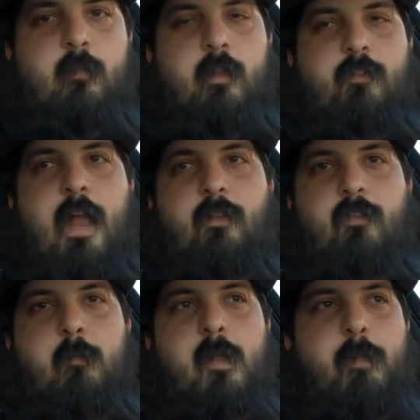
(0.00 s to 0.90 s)
This channel
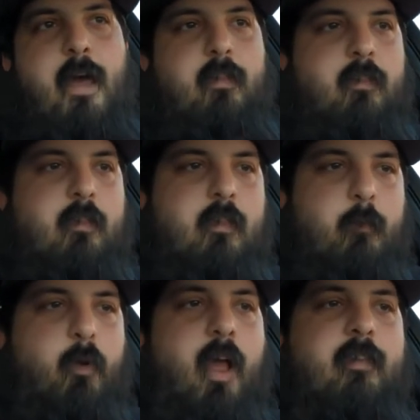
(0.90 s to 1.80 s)
is going to be about
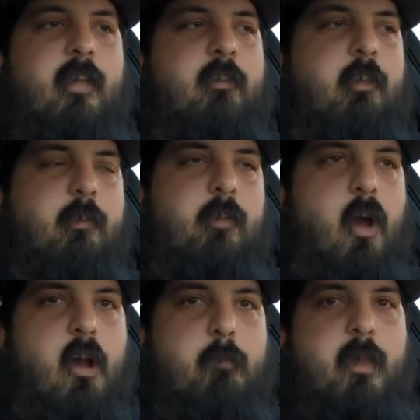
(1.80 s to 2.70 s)
the process of this
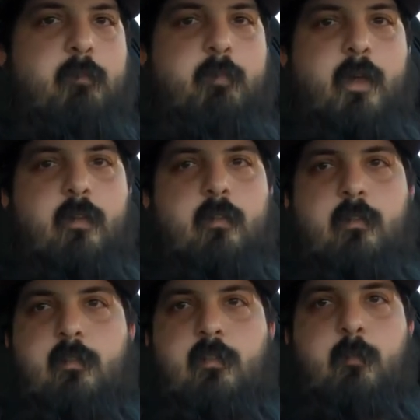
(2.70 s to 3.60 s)
car being built
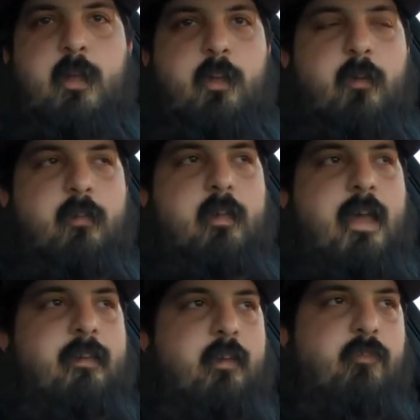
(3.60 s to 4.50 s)
to be used
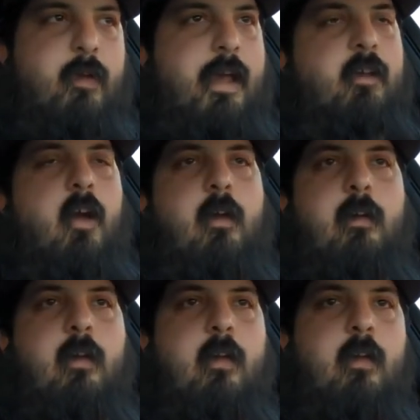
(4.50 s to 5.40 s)
as a track car,